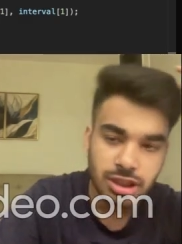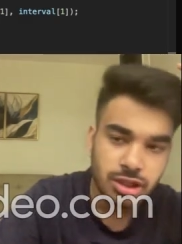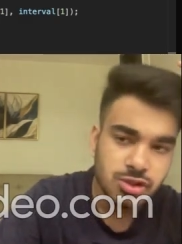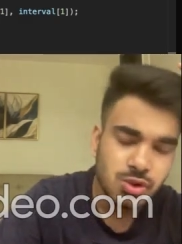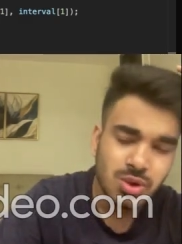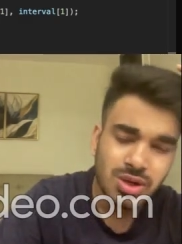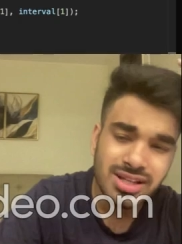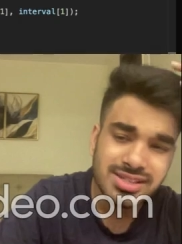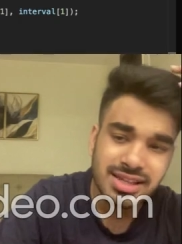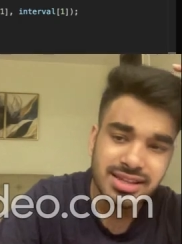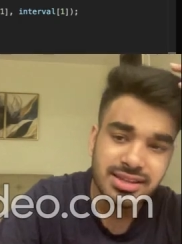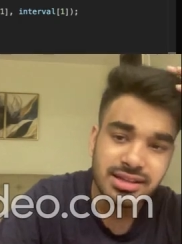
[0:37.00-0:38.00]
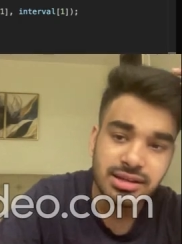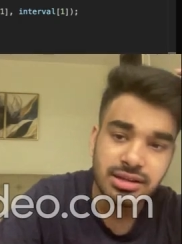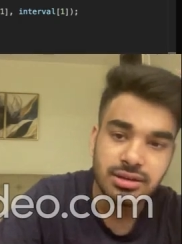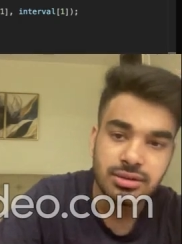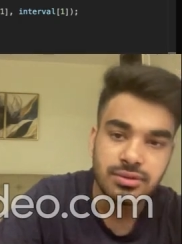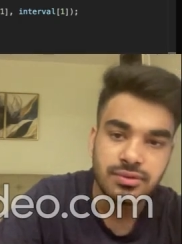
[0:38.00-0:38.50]
So let's get
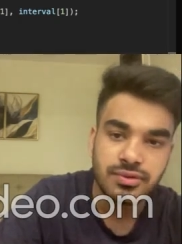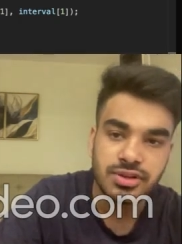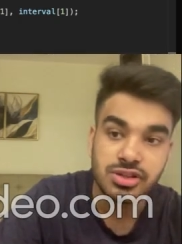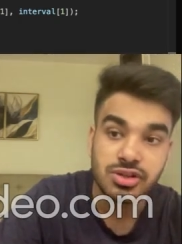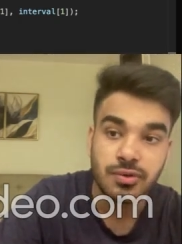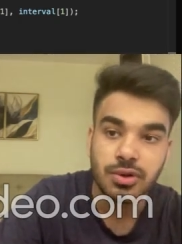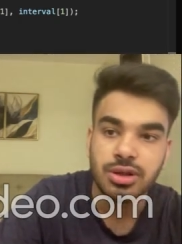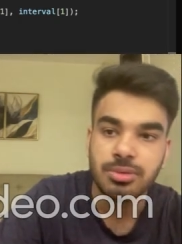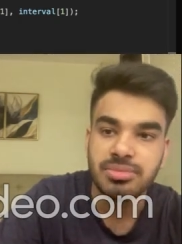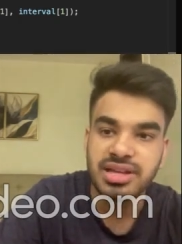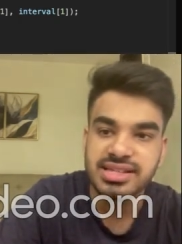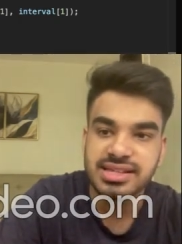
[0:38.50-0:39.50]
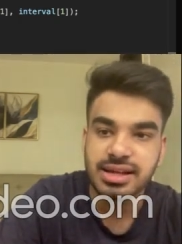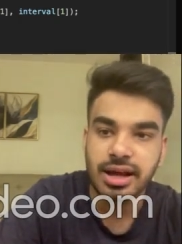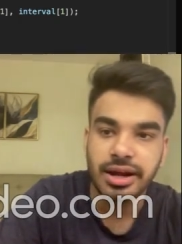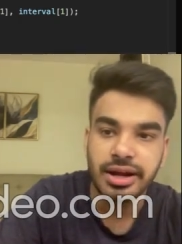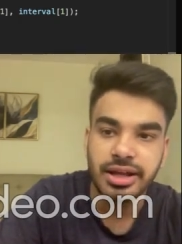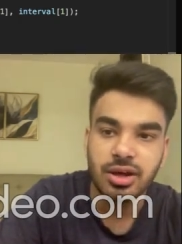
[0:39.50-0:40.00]
the first of all the basic
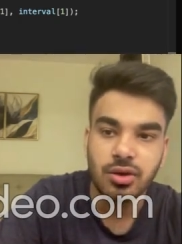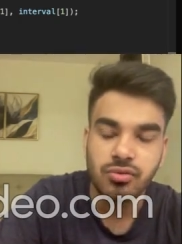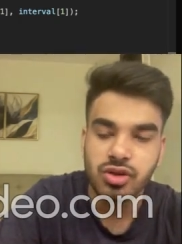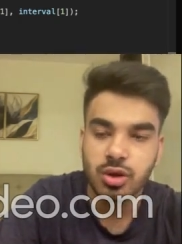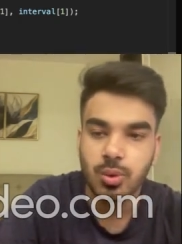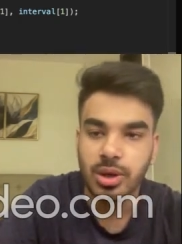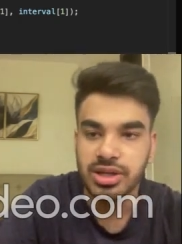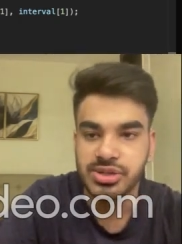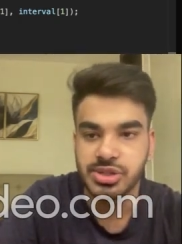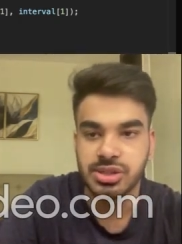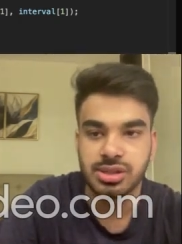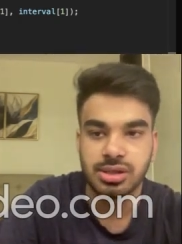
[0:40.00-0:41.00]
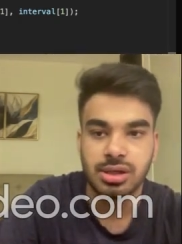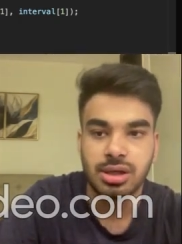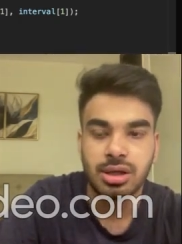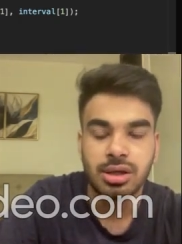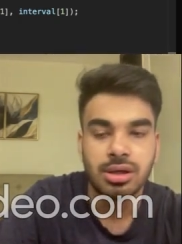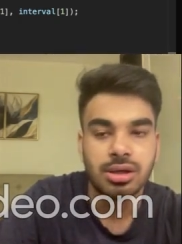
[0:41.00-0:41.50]
idea of the question.
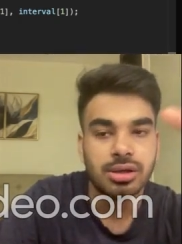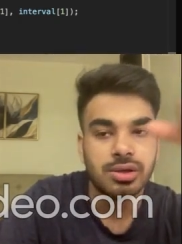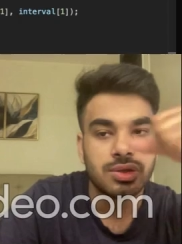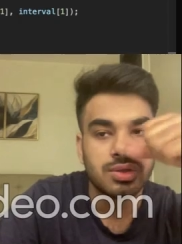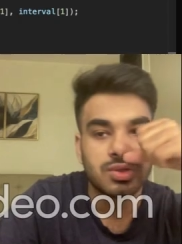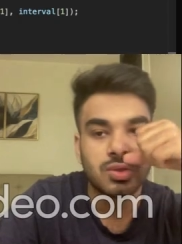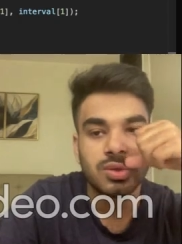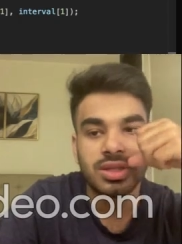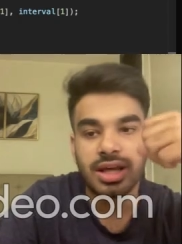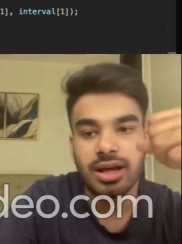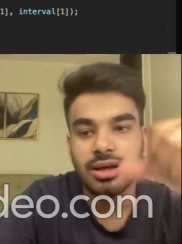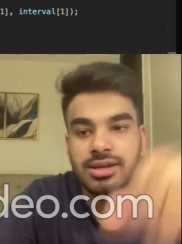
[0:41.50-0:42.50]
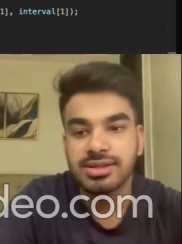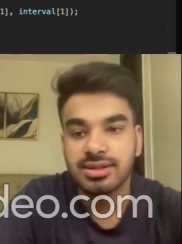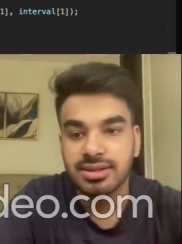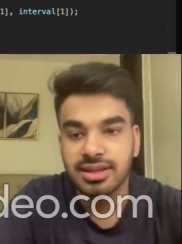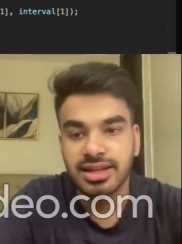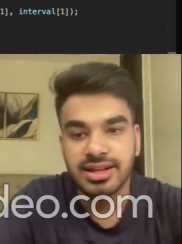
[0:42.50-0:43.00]
So
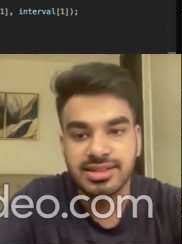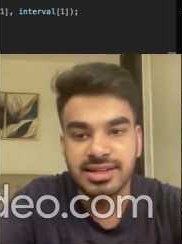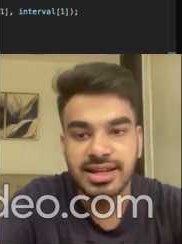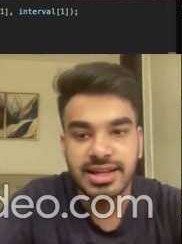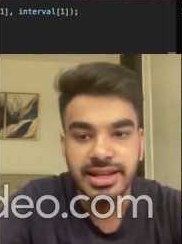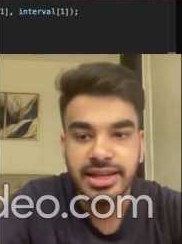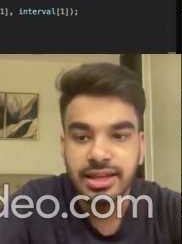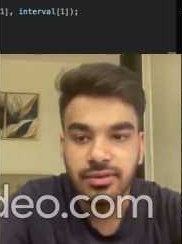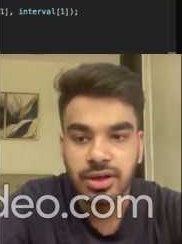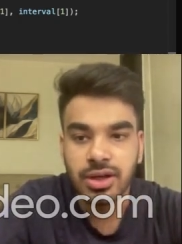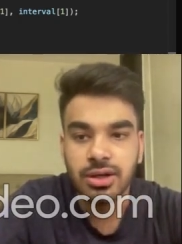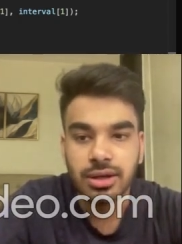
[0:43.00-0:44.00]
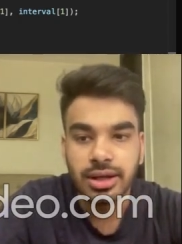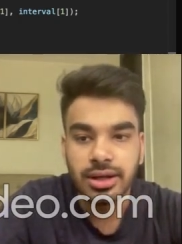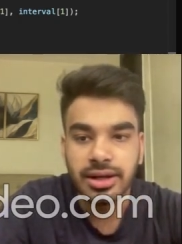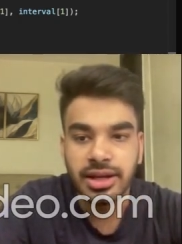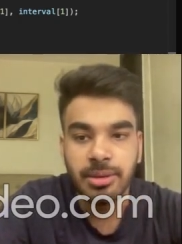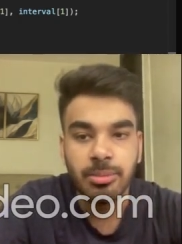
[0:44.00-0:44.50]
there is an array given
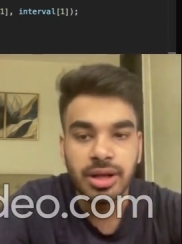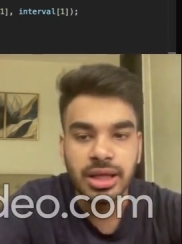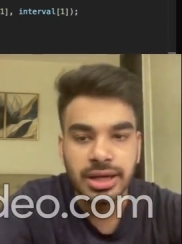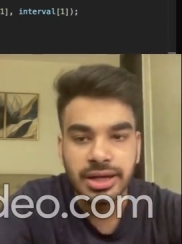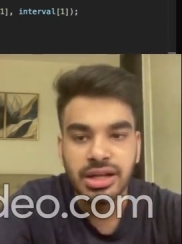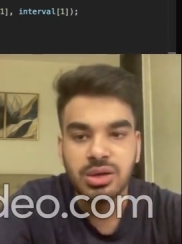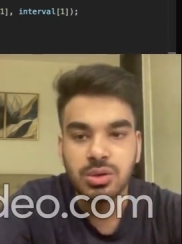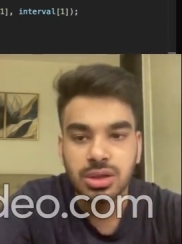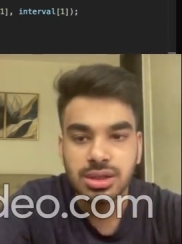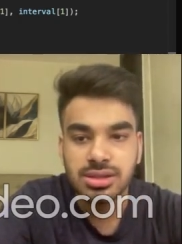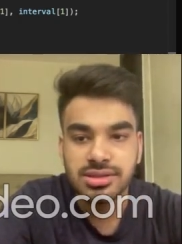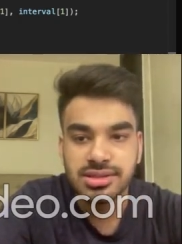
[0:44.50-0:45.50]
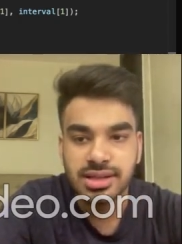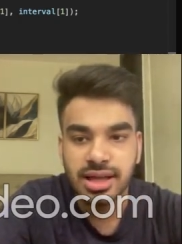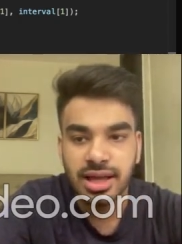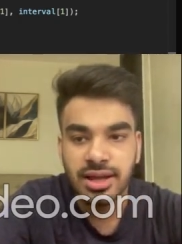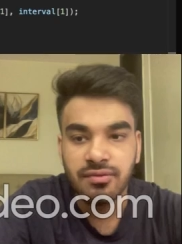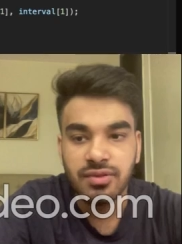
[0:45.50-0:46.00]
named intervals,
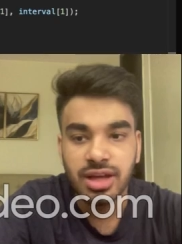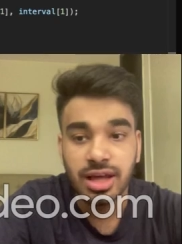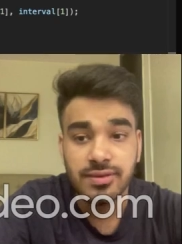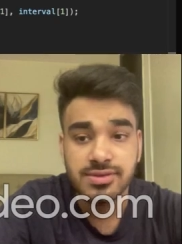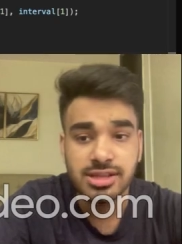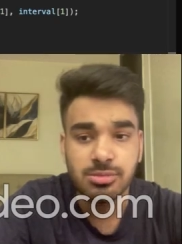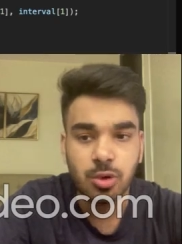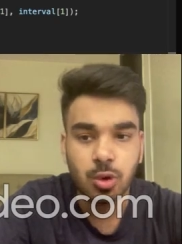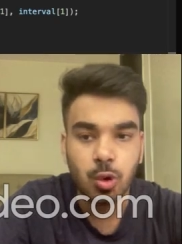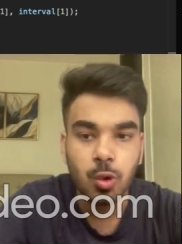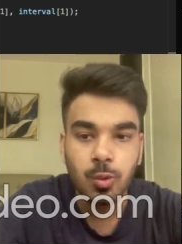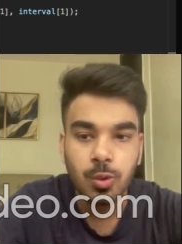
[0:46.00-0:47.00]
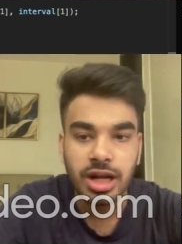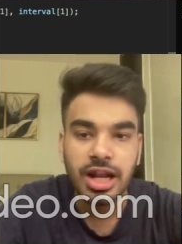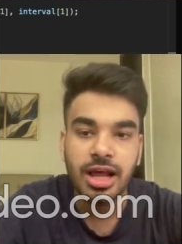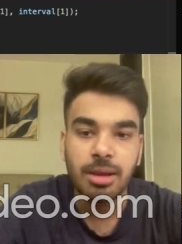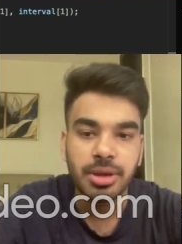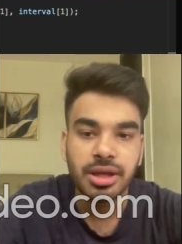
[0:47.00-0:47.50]
and we have some
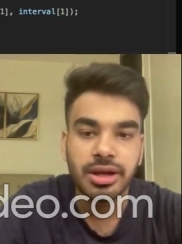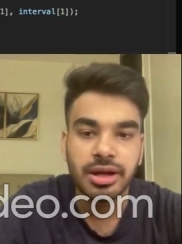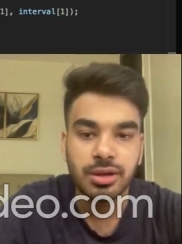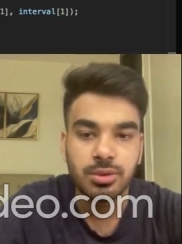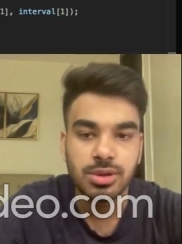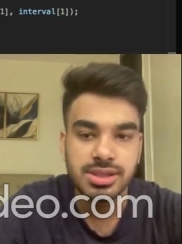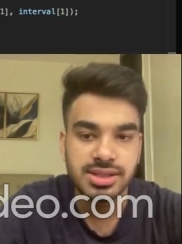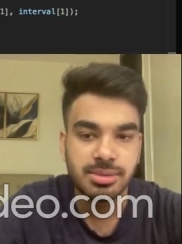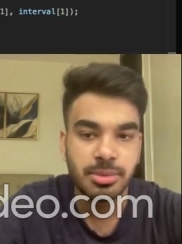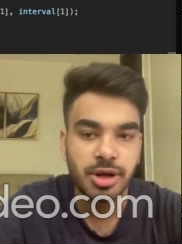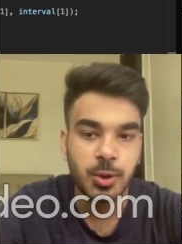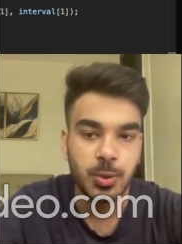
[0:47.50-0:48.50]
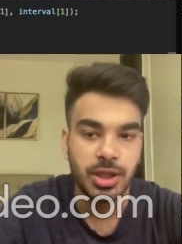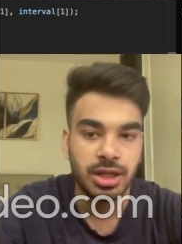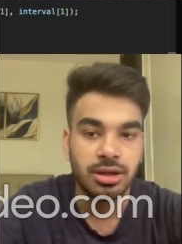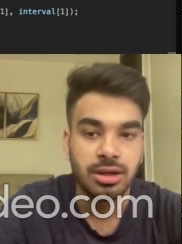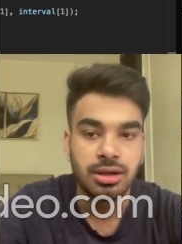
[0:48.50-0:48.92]
overlapping intervals in between.